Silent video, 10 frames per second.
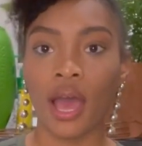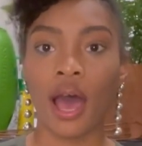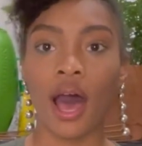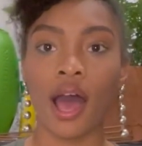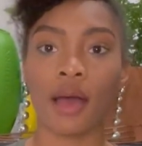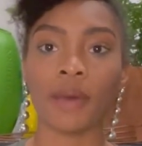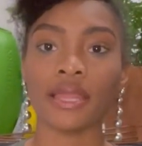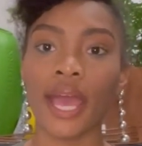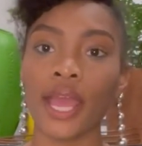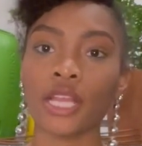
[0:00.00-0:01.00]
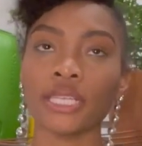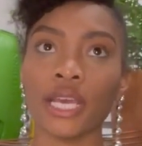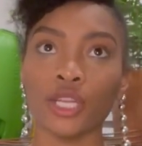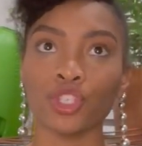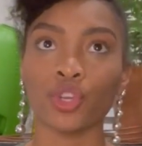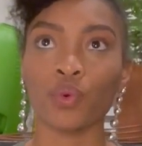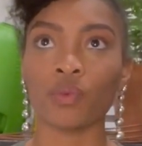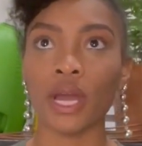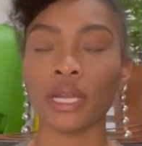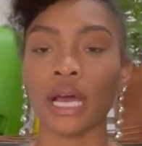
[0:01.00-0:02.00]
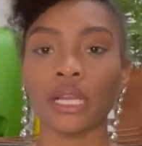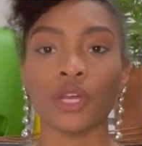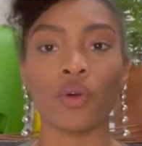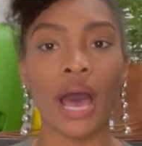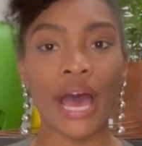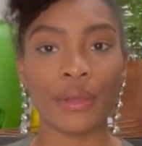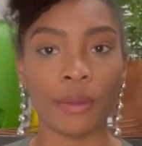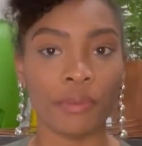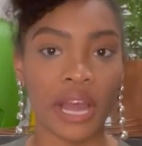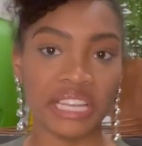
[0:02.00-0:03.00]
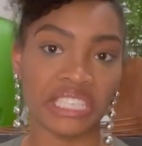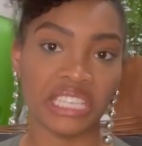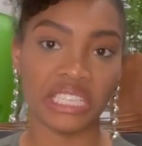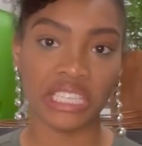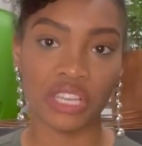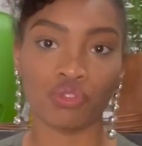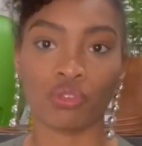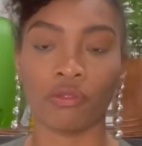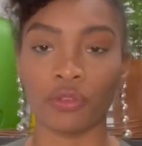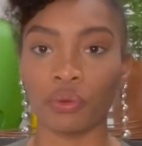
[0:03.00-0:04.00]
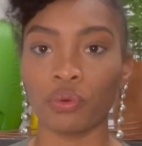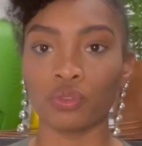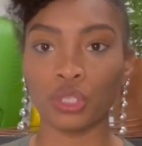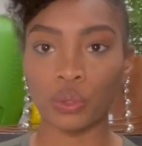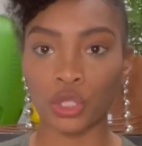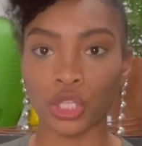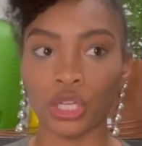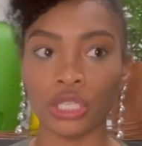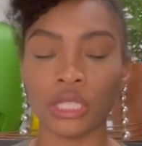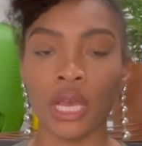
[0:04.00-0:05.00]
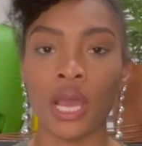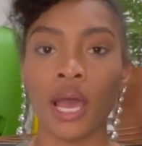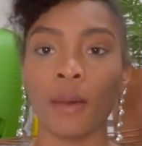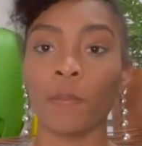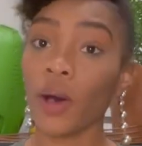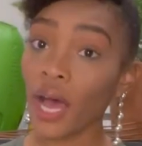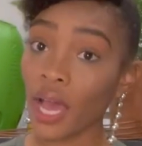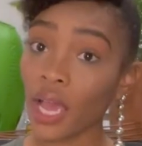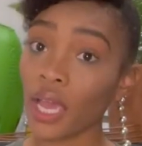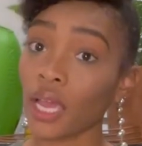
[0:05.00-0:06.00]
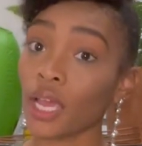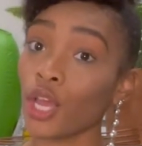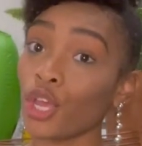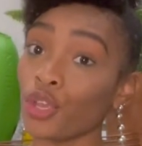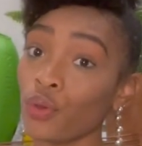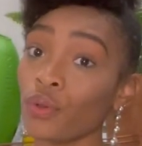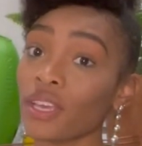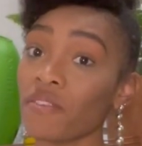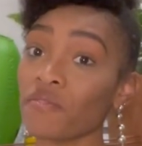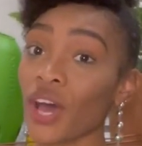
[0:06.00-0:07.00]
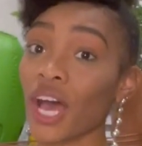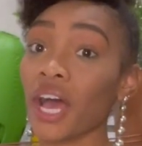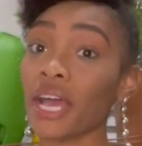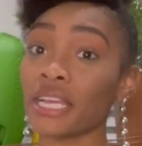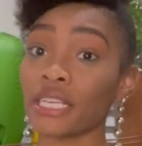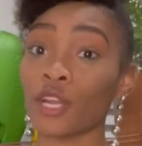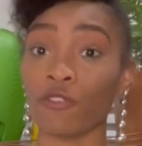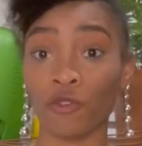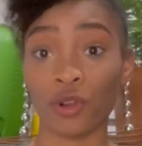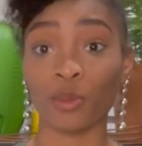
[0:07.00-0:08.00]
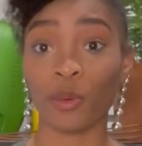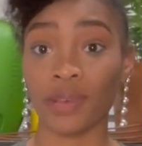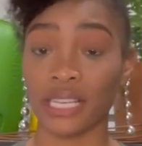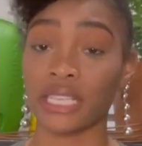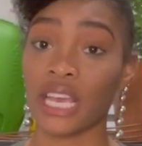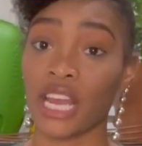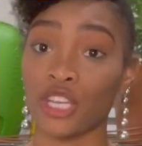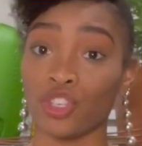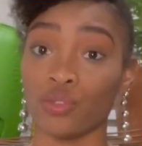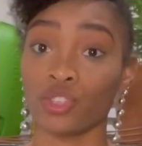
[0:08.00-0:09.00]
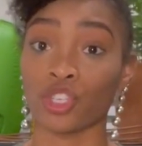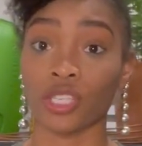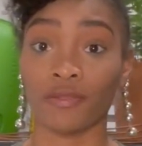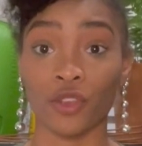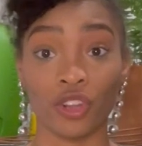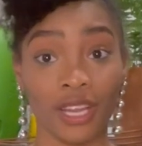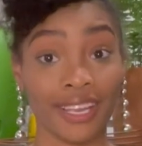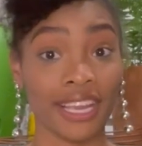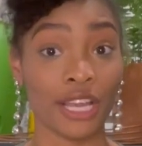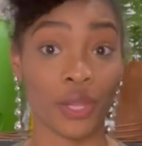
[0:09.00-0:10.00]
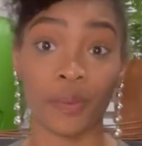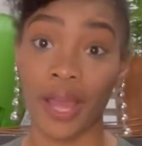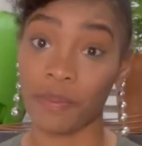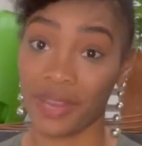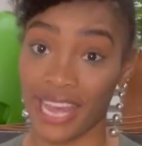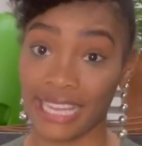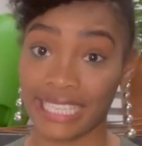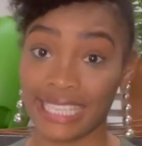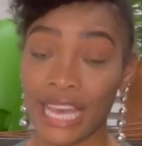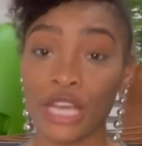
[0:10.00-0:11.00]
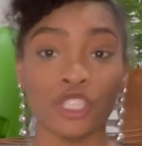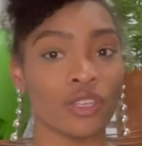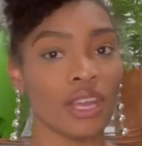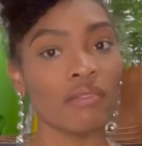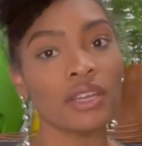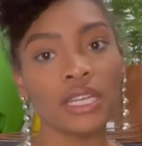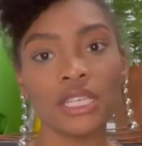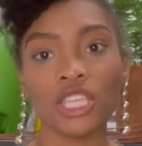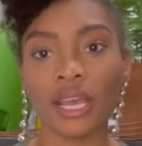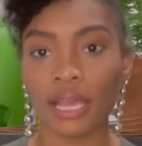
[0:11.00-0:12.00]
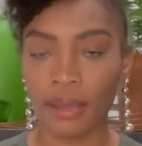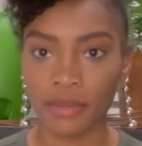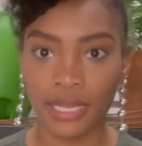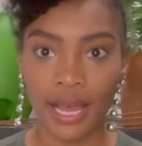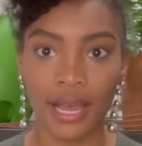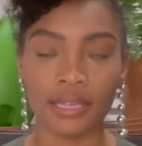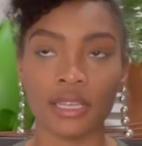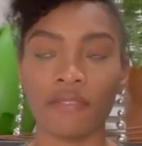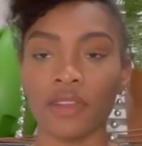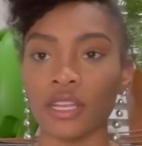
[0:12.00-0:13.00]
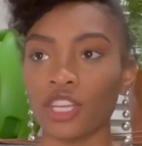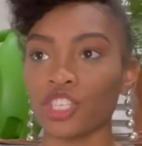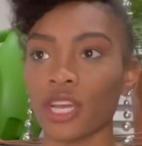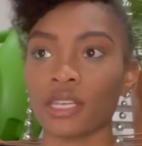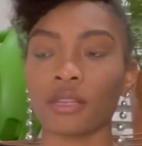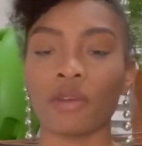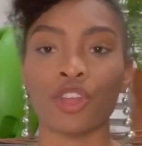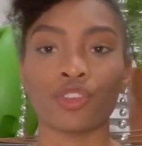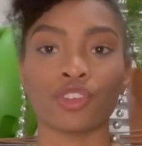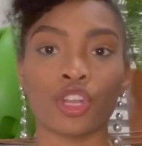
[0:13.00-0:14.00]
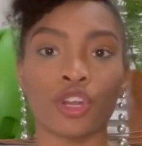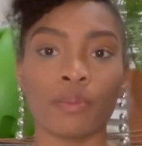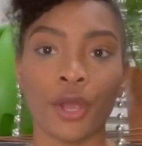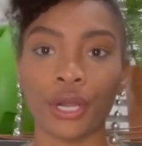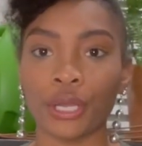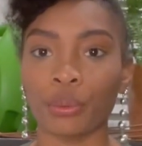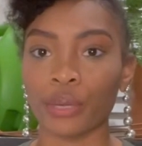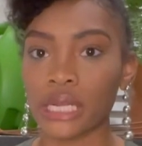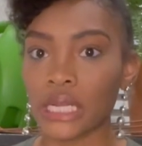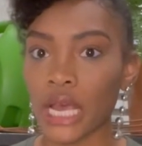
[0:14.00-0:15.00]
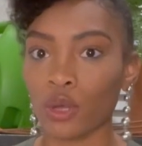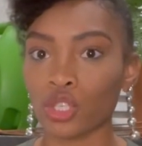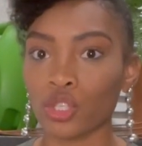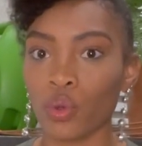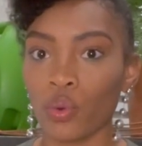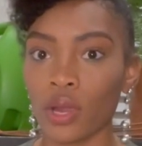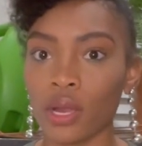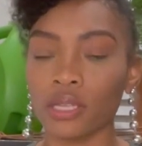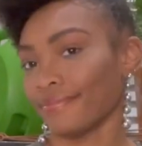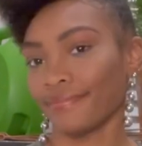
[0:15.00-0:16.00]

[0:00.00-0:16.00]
Um, they tend to run a little higher in price than centrifugal juicers, but you can find an affordable masticating juicers if you're looking in the right place. So definitely check Amazon, definitely check some other third party retail stores.